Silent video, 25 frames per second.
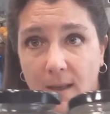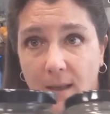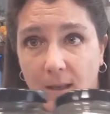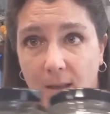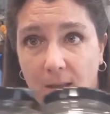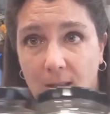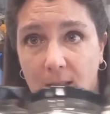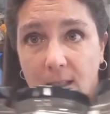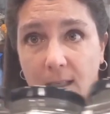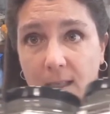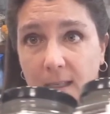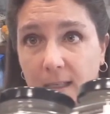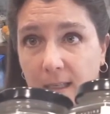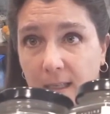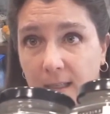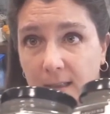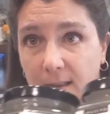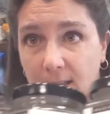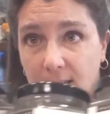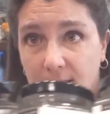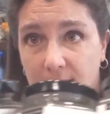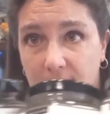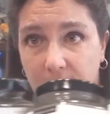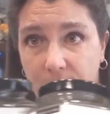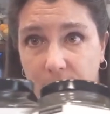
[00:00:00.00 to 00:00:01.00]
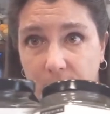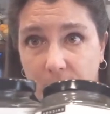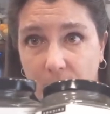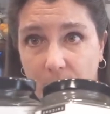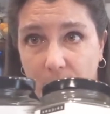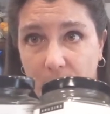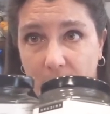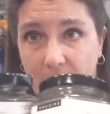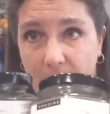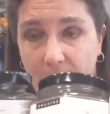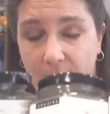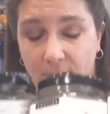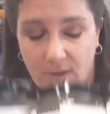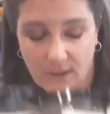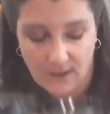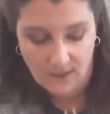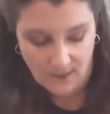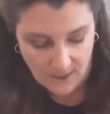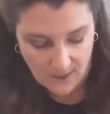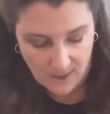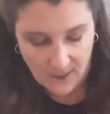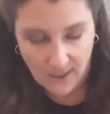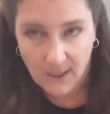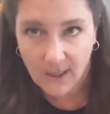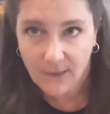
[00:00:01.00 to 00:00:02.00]
You need this if you don't have it.
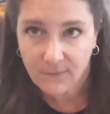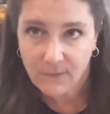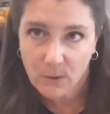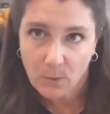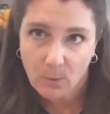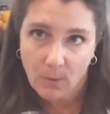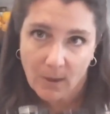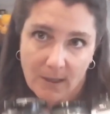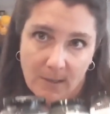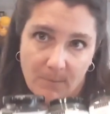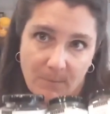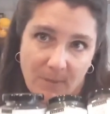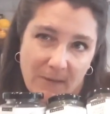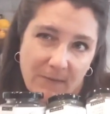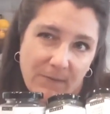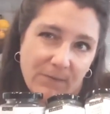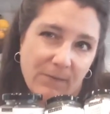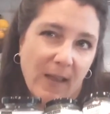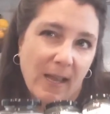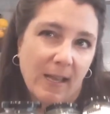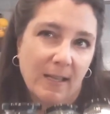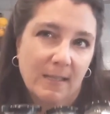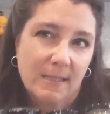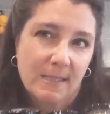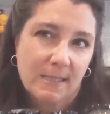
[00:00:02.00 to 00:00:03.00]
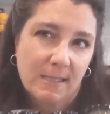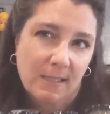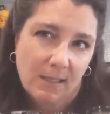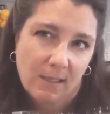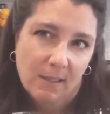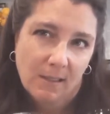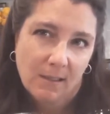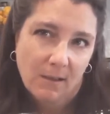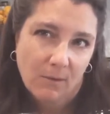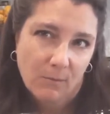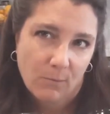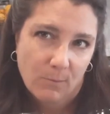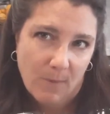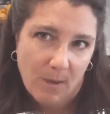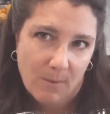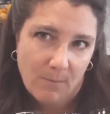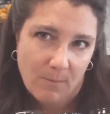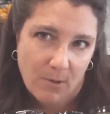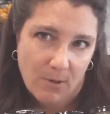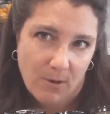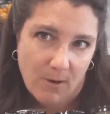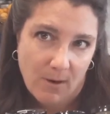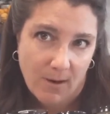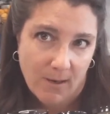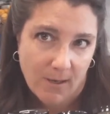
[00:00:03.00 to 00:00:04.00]
If you want to be fancy,
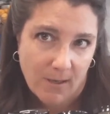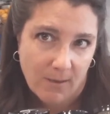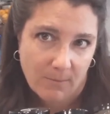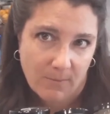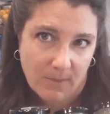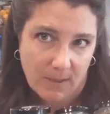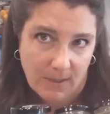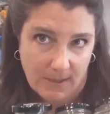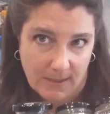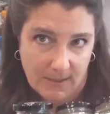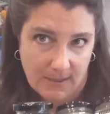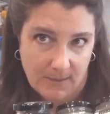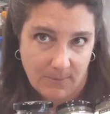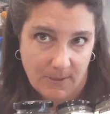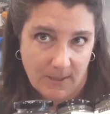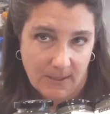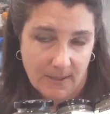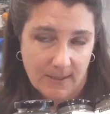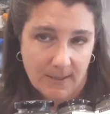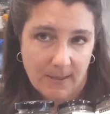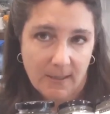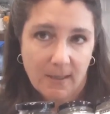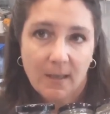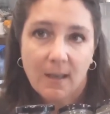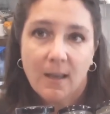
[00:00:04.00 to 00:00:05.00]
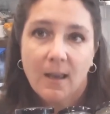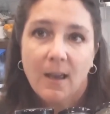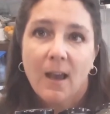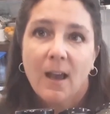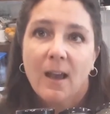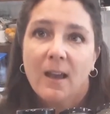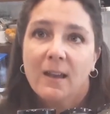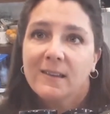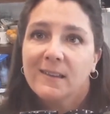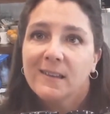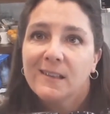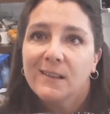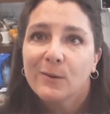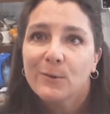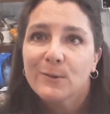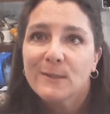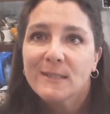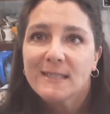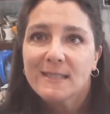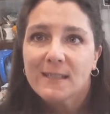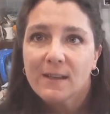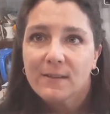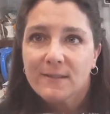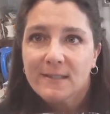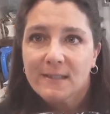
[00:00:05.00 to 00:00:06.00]
remember I am easy peasy, you know,
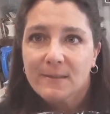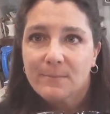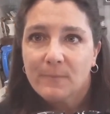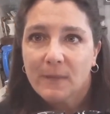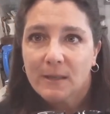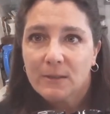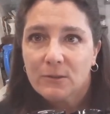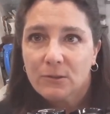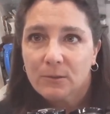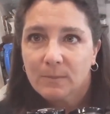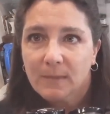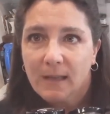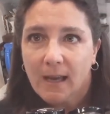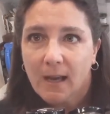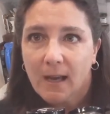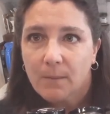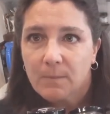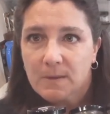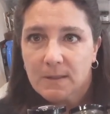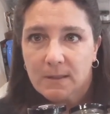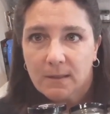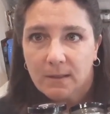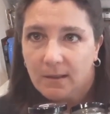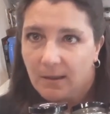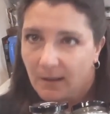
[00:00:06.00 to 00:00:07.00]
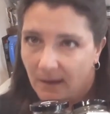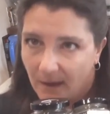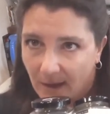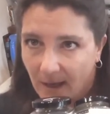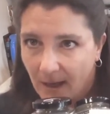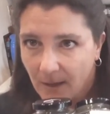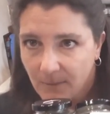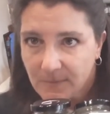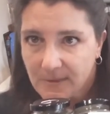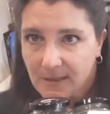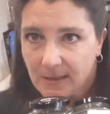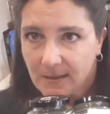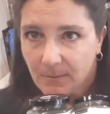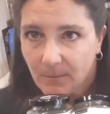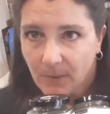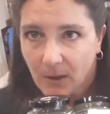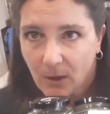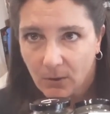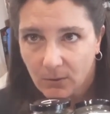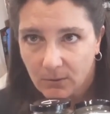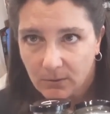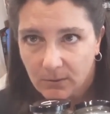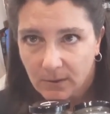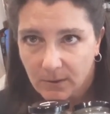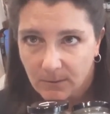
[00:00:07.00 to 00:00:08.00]
stuff some mushroom caps, empty them
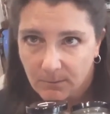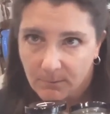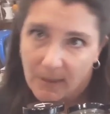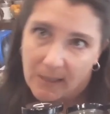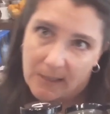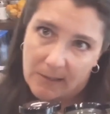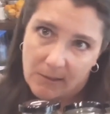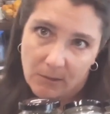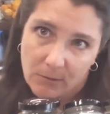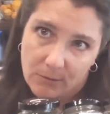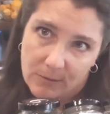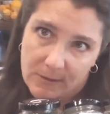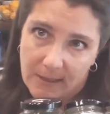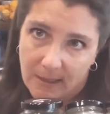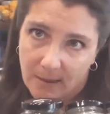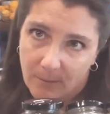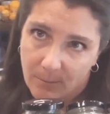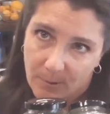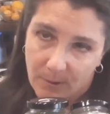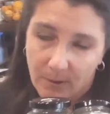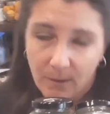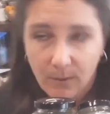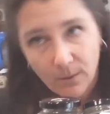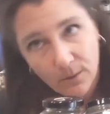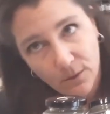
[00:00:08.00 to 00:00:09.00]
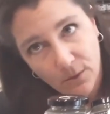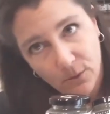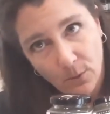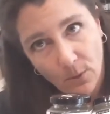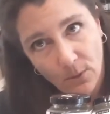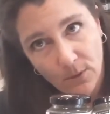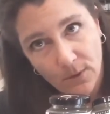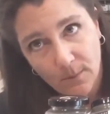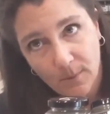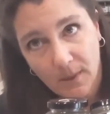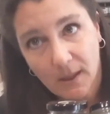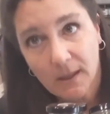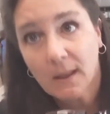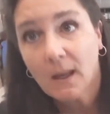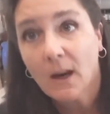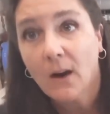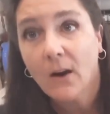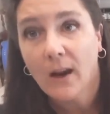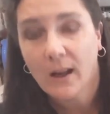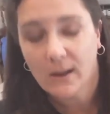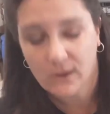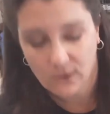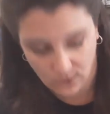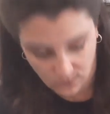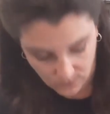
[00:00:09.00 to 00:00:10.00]
out, make your dip, throw them in there,
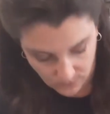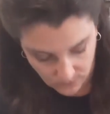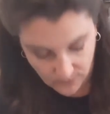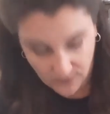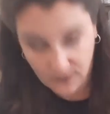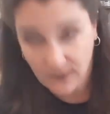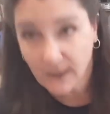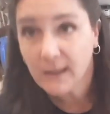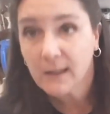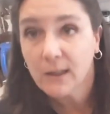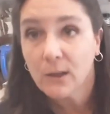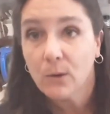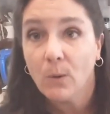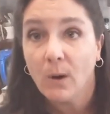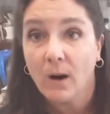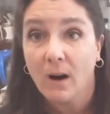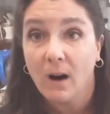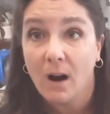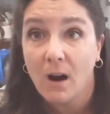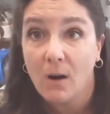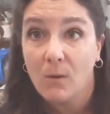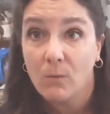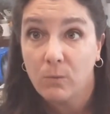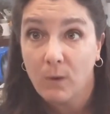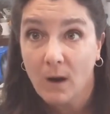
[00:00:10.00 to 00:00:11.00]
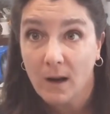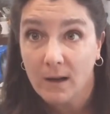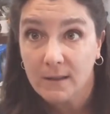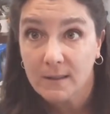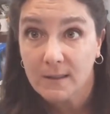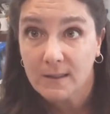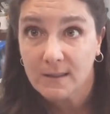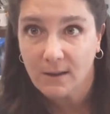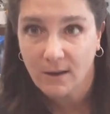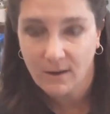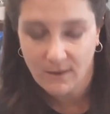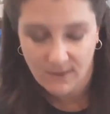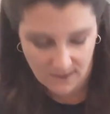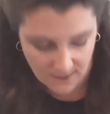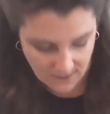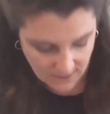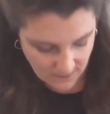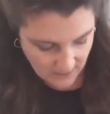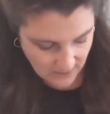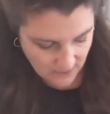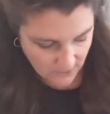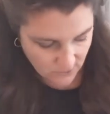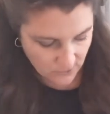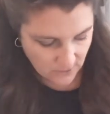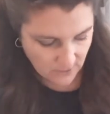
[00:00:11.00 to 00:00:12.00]
and you look like you are a rock star in the
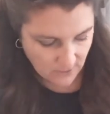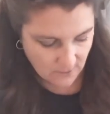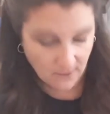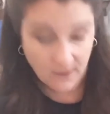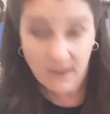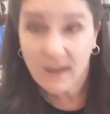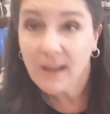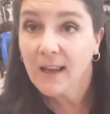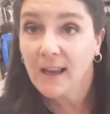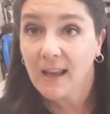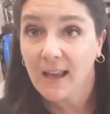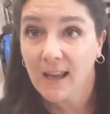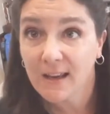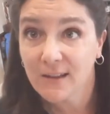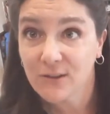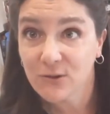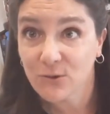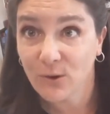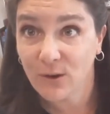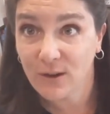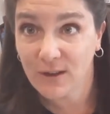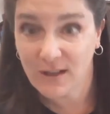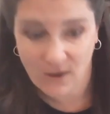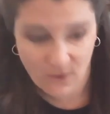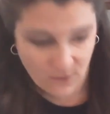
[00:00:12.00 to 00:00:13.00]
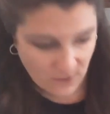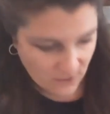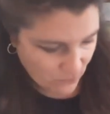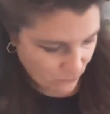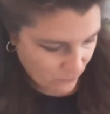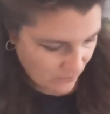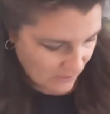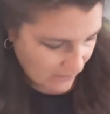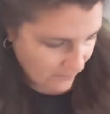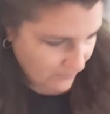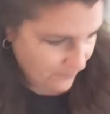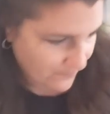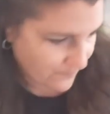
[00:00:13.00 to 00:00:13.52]
kitchen. Extraordinary Trio.